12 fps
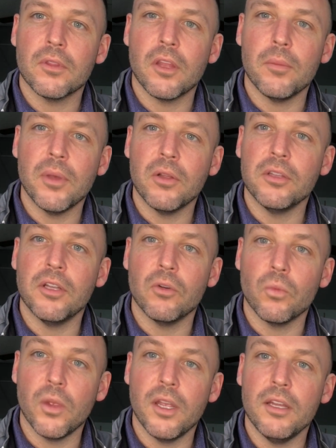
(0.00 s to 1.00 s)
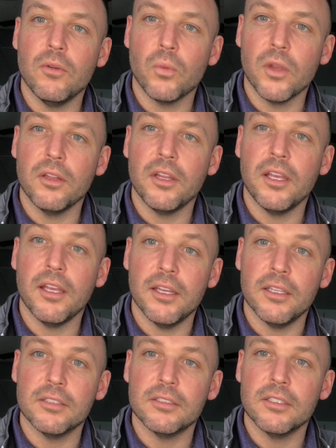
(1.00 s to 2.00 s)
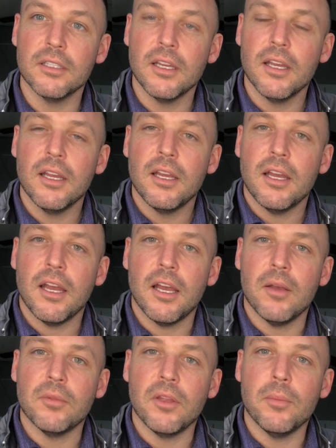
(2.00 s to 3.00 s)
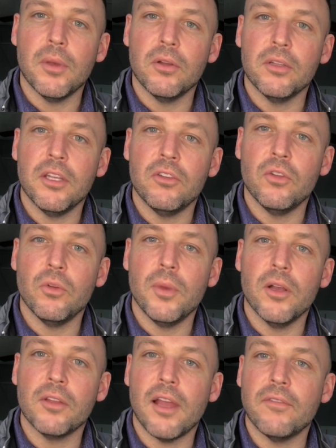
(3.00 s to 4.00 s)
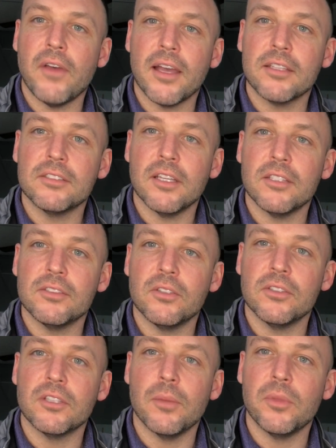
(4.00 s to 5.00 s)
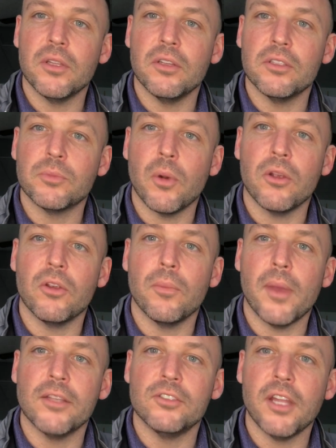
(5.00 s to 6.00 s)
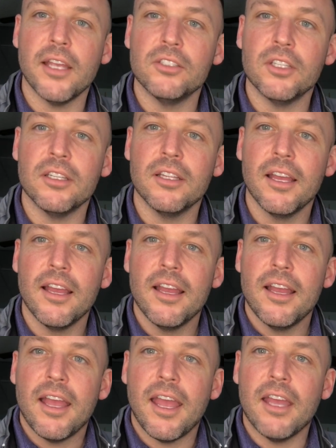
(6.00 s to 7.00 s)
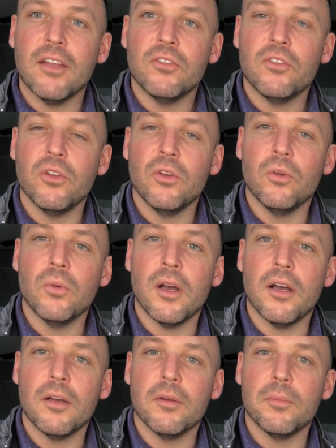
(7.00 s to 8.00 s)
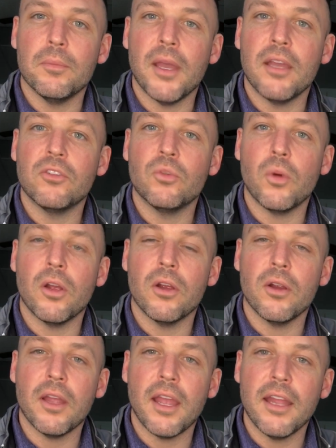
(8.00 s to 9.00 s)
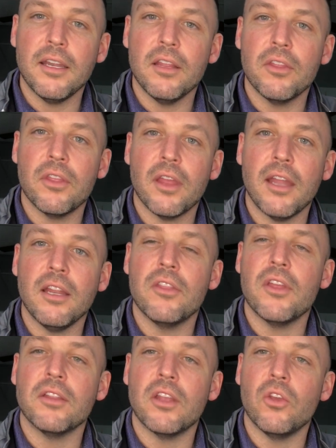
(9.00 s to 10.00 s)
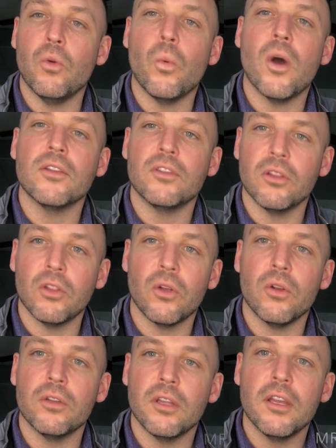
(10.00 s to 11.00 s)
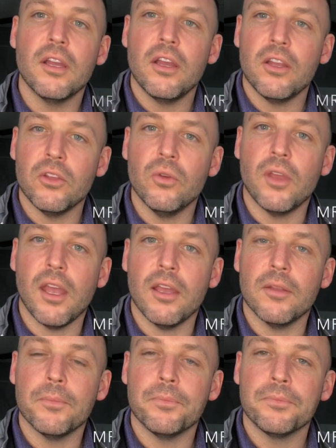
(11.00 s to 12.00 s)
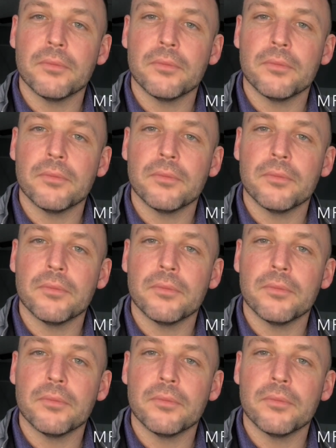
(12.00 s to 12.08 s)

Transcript: the ability to read really is. The ability to be able to have access to something to spark your imagination and to make it to where anything that you want to learn, you can.